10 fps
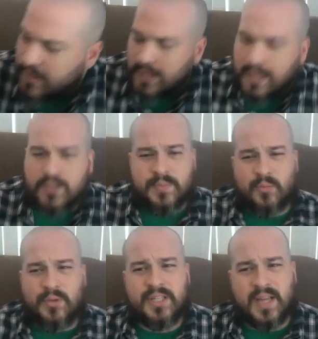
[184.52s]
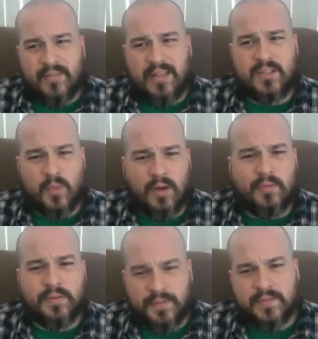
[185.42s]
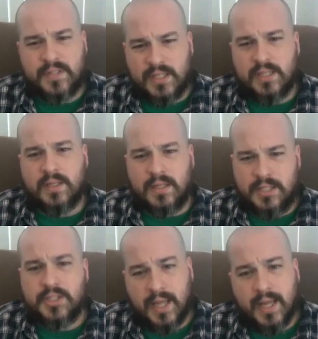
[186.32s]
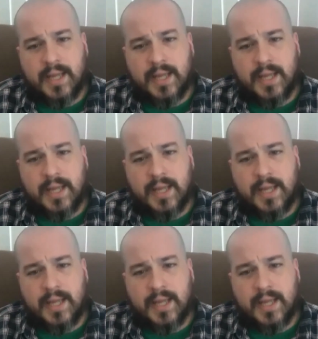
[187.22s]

allows me to reach kind of that 12 to 15 each day.